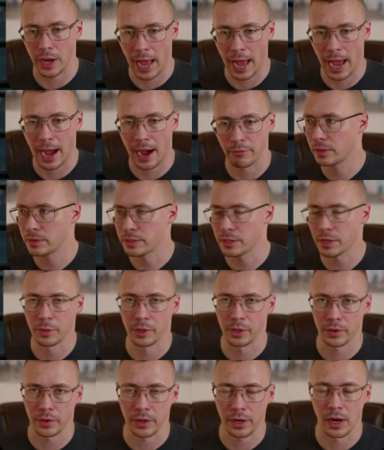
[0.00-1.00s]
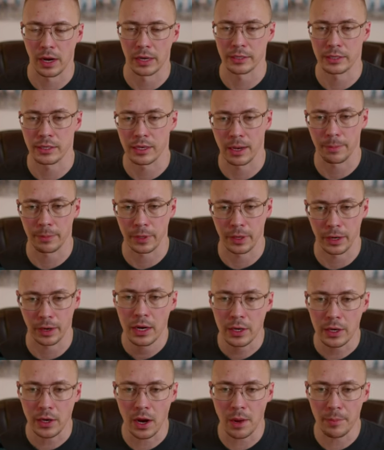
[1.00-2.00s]
have. Similar concept there.
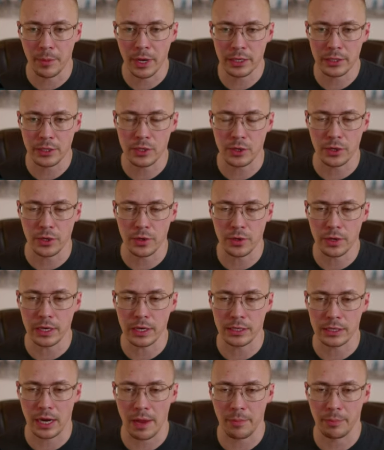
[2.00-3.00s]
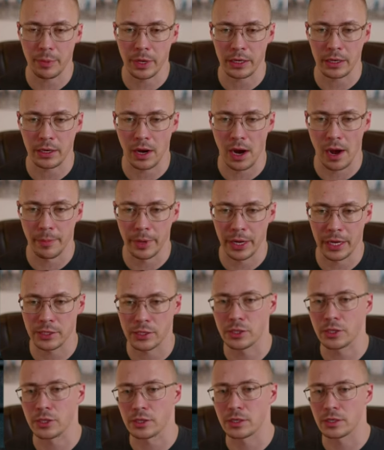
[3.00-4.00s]
Comments, so you can type in comments
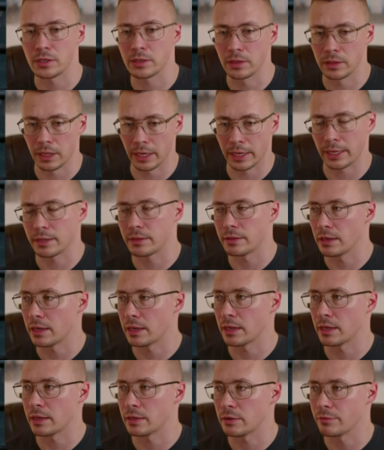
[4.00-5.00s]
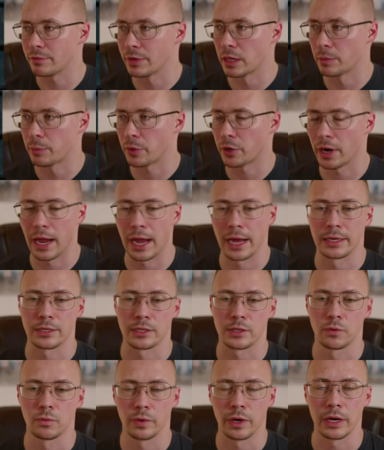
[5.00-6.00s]
just like the developer
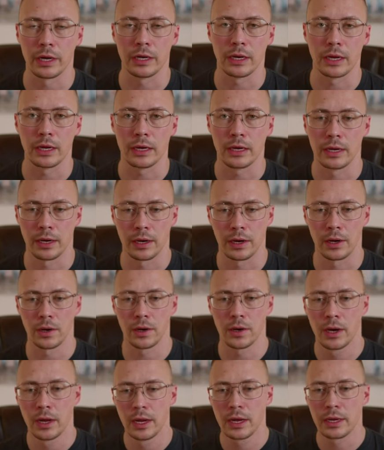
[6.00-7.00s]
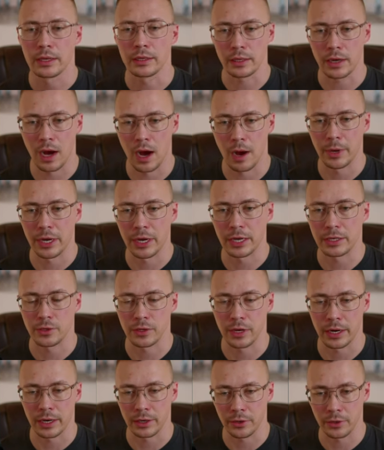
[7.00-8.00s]
has written in here. The comments are
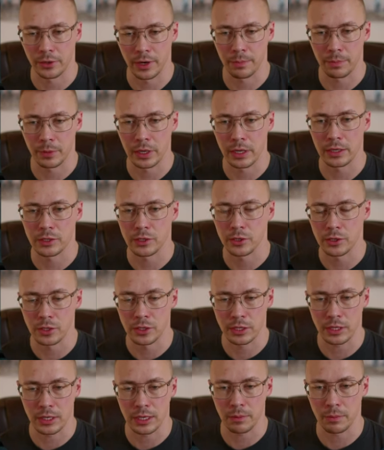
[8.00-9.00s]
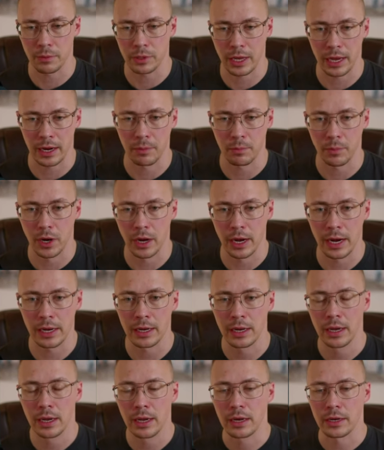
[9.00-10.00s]
not encrypted, so just keep that in mind.
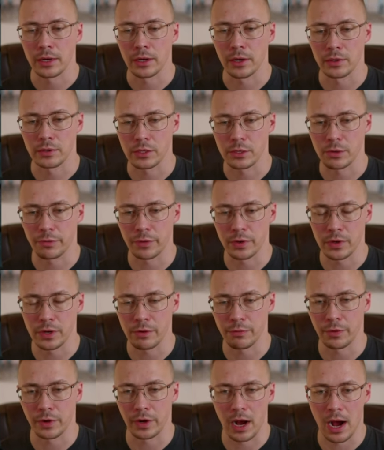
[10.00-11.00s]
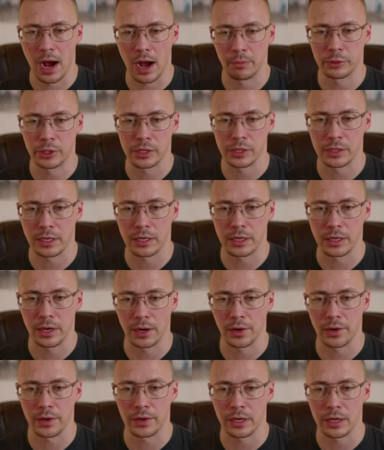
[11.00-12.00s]
Now there's a few different options in
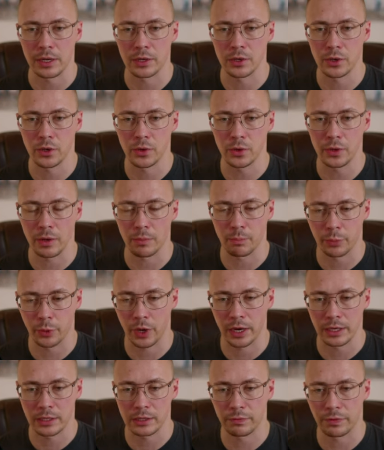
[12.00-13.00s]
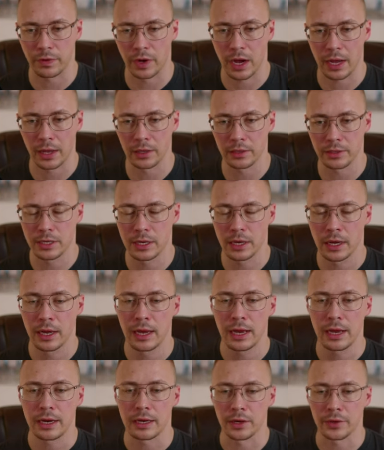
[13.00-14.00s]
here. You can do compress files.
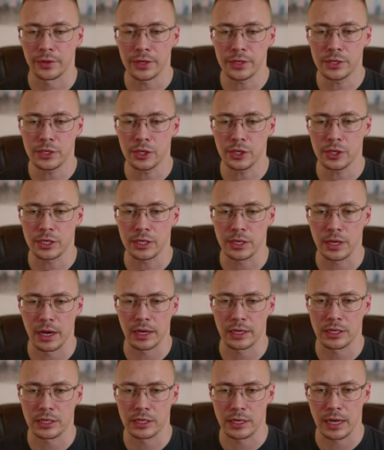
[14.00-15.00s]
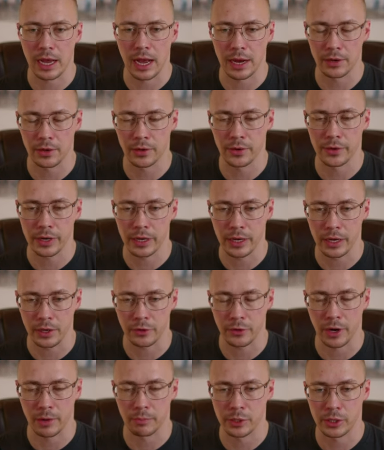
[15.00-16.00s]
Now this just does standard
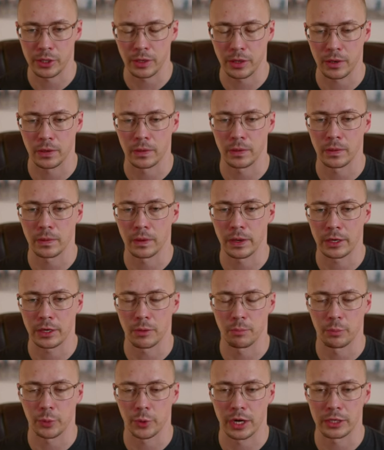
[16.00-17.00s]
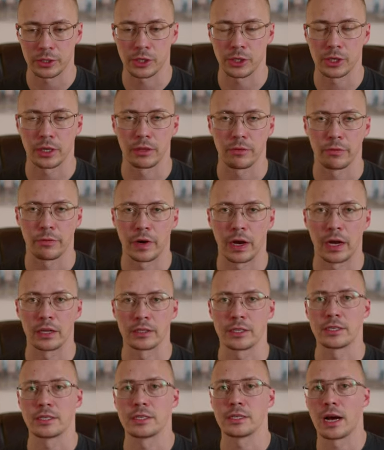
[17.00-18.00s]
encryption or compression on the
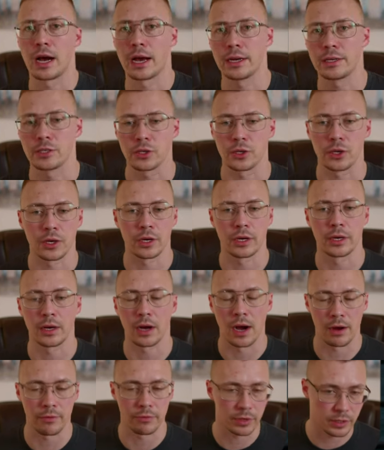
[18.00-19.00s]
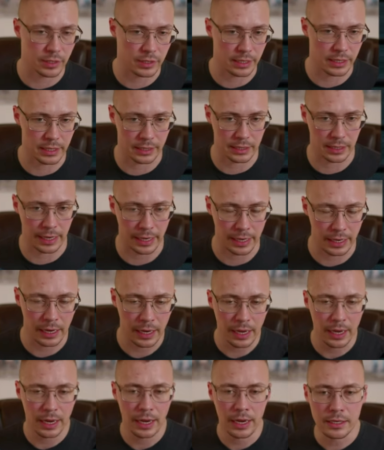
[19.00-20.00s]
files. It's not as good, obviously, as like
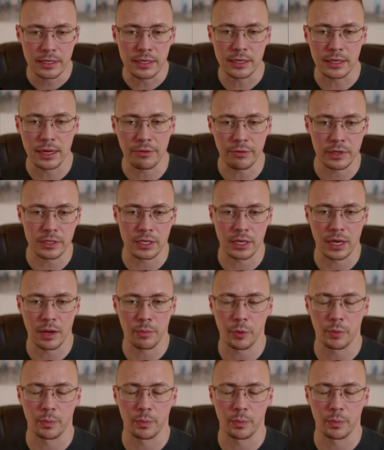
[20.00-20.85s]
seven zip,